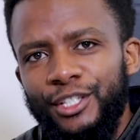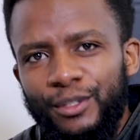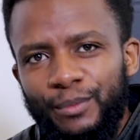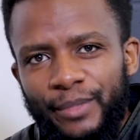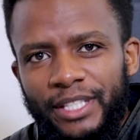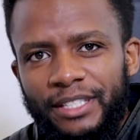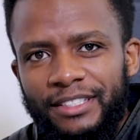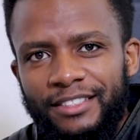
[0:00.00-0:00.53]

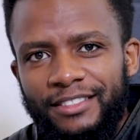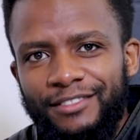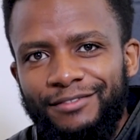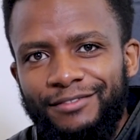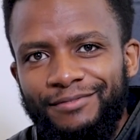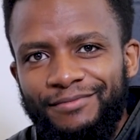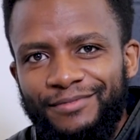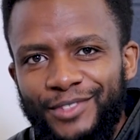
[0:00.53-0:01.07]
gentlemen,
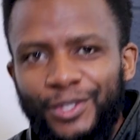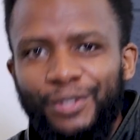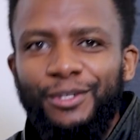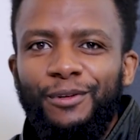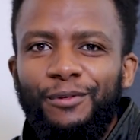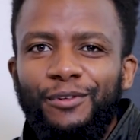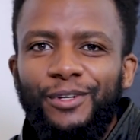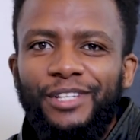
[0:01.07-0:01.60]

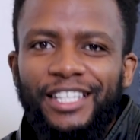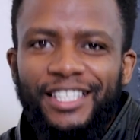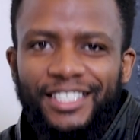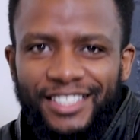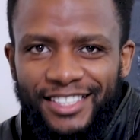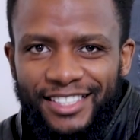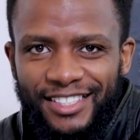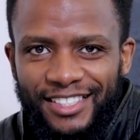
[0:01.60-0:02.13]
children of all
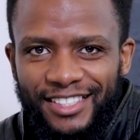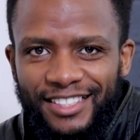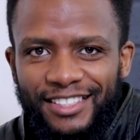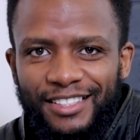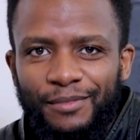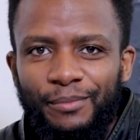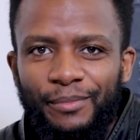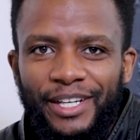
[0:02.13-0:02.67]
ages,
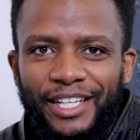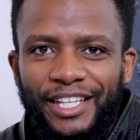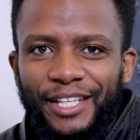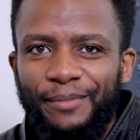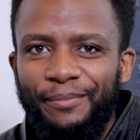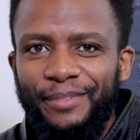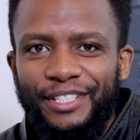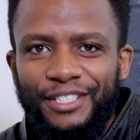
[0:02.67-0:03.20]
my
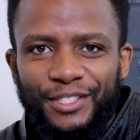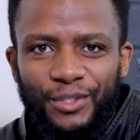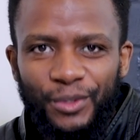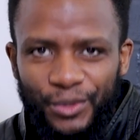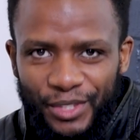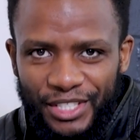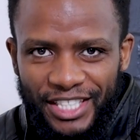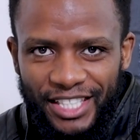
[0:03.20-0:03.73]
name is
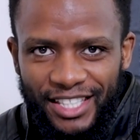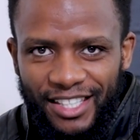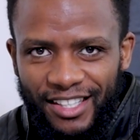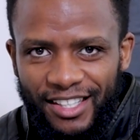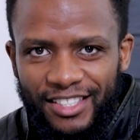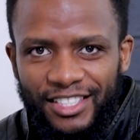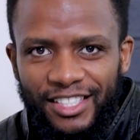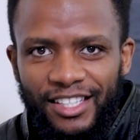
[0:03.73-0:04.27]
Joshua J.
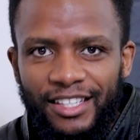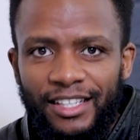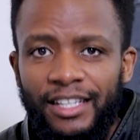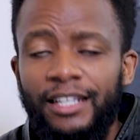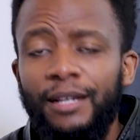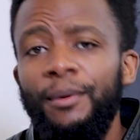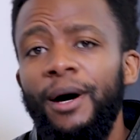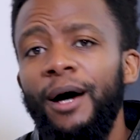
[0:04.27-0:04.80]
Karanja,
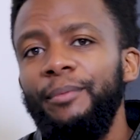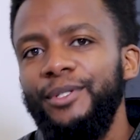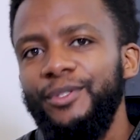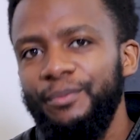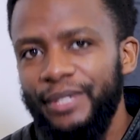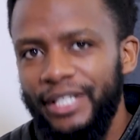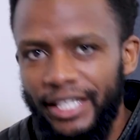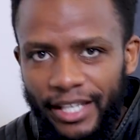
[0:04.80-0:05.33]
and I'm happy
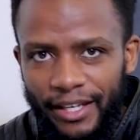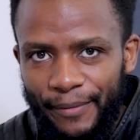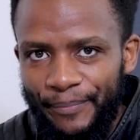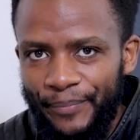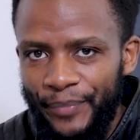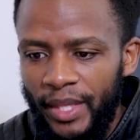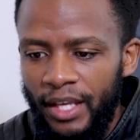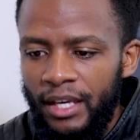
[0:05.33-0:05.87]
to be here.
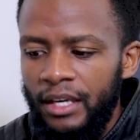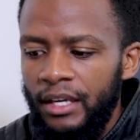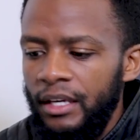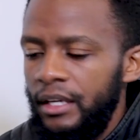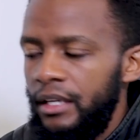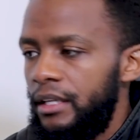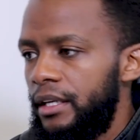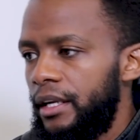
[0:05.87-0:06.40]

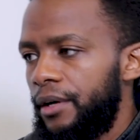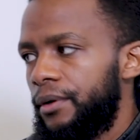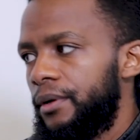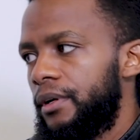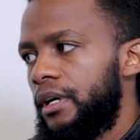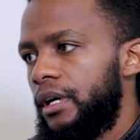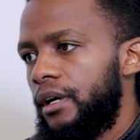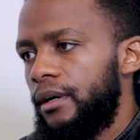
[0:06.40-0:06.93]

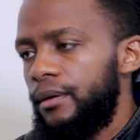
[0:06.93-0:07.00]
Now,